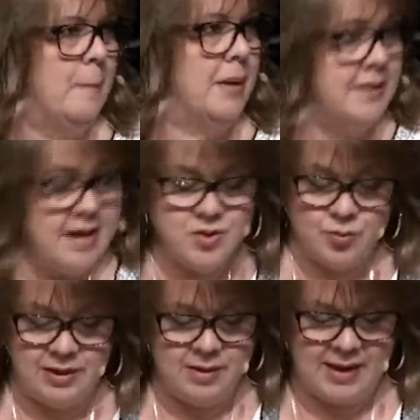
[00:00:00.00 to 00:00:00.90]
but that's
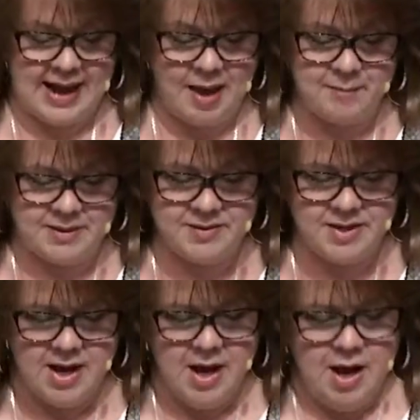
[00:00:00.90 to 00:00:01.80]
really what happens.
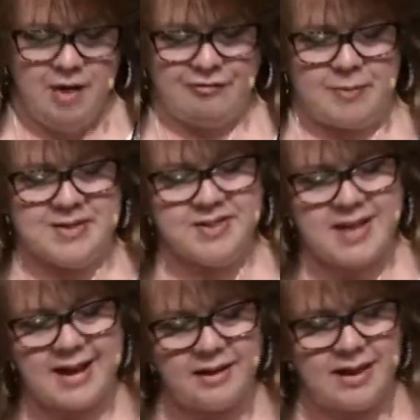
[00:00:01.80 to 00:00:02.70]
From a
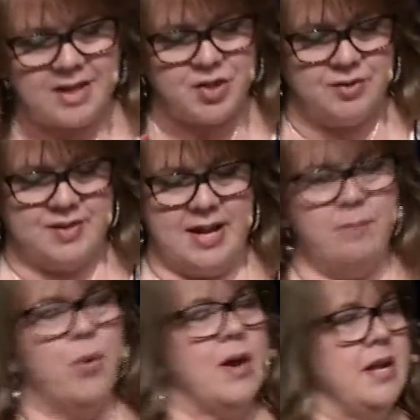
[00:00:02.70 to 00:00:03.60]
psychological
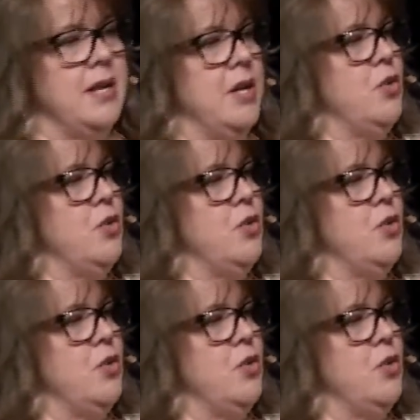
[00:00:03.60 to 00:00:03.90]
standpoint, you